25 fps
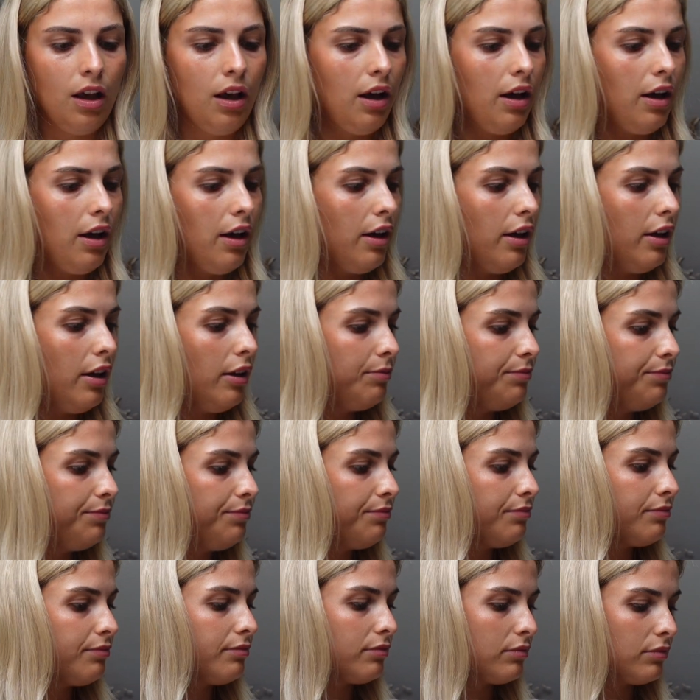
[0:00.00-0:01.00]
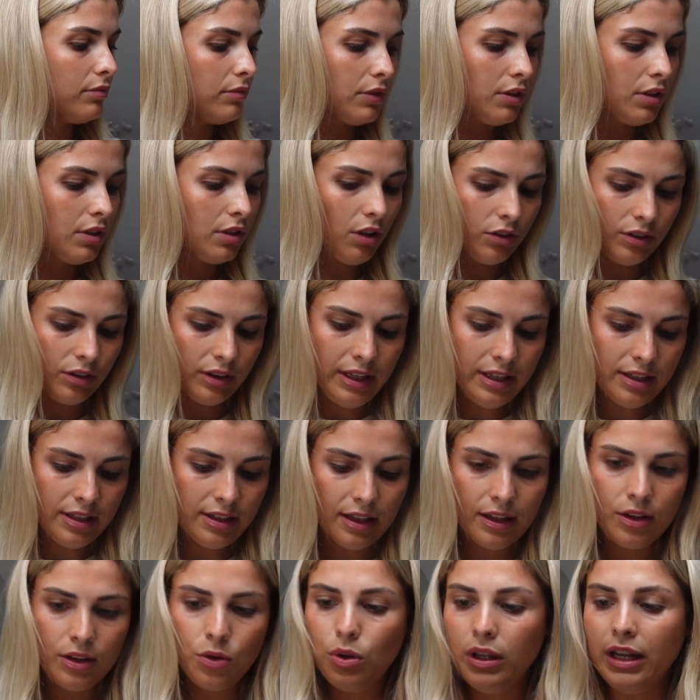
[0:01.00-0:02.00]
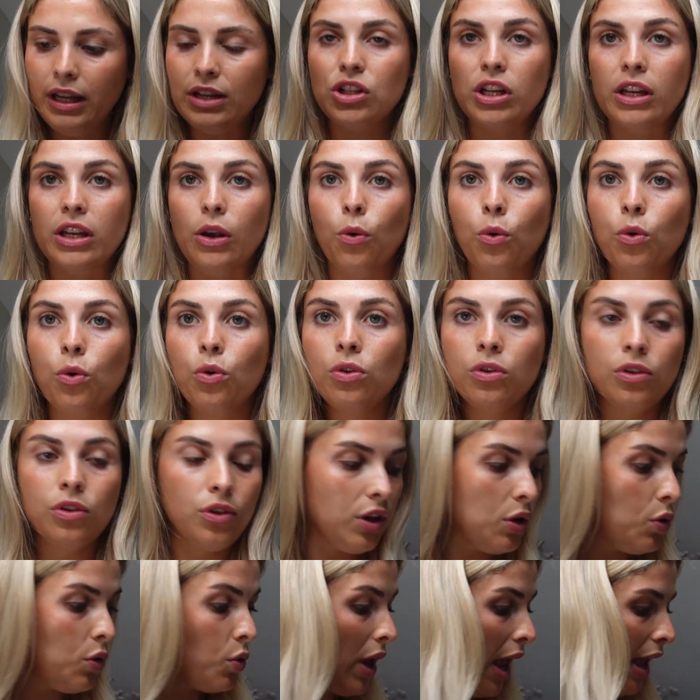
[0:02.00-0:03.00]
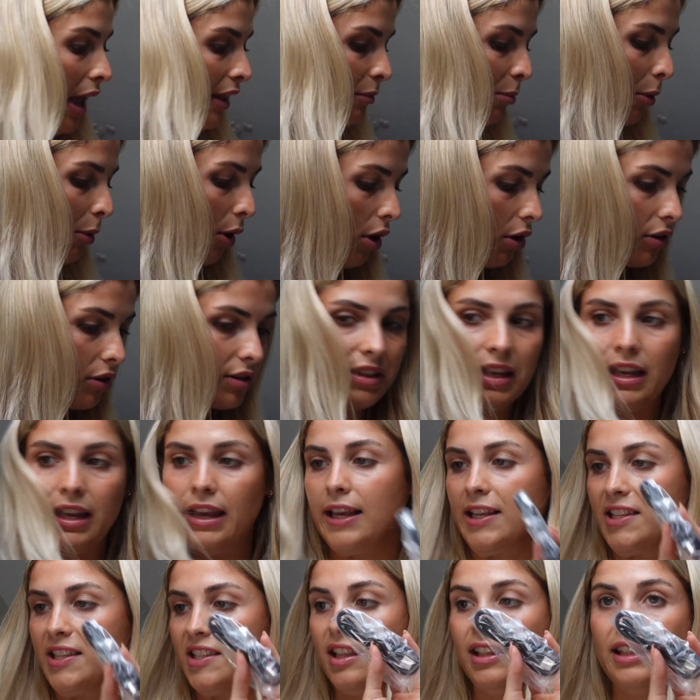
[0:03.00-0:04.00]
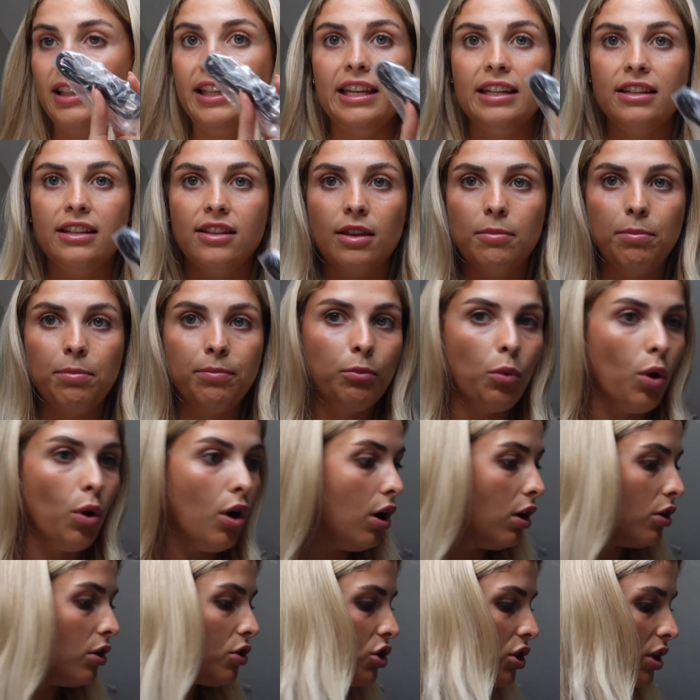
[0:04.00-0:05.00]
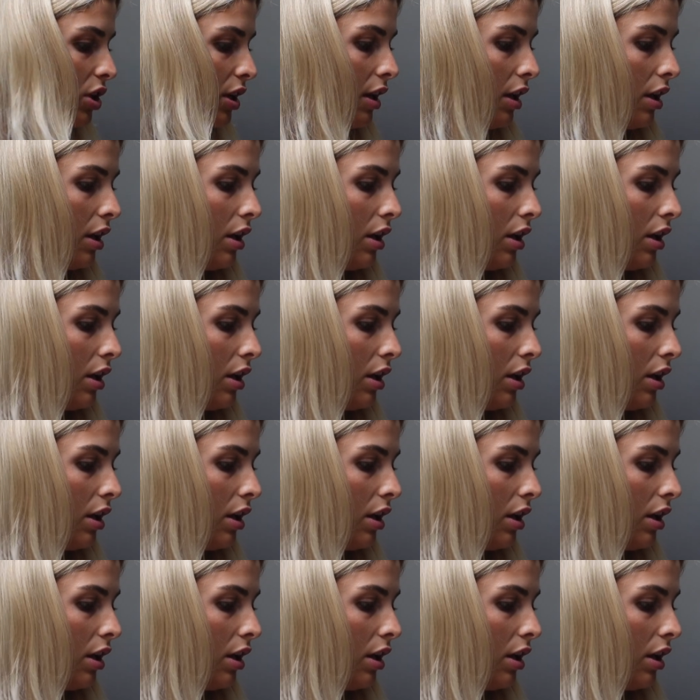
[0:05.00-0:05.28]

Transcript: God, literally all that you get in the box is the lead, the watch,